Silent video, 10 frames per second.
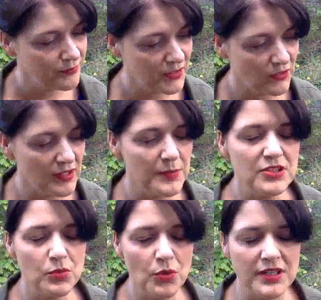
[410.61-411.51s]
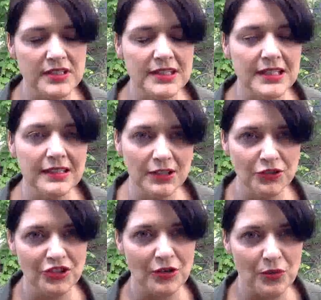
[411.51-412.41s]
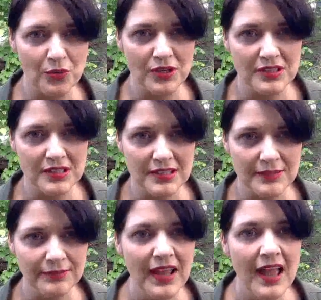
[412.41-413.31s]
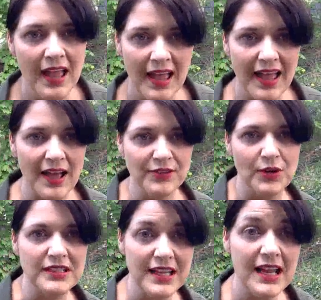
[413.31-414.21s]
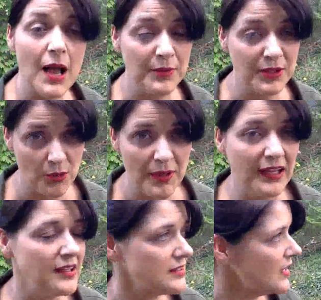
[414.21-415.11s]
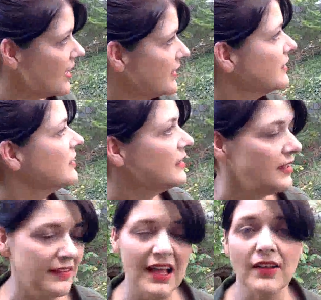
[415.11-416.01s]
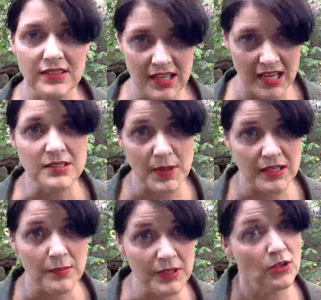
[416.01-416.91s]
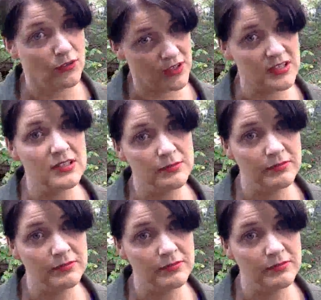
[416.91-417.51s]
your limited warranty deed, and your general warranty deed. Have a great day. I'm going to go back inside. The outside is making me nervous.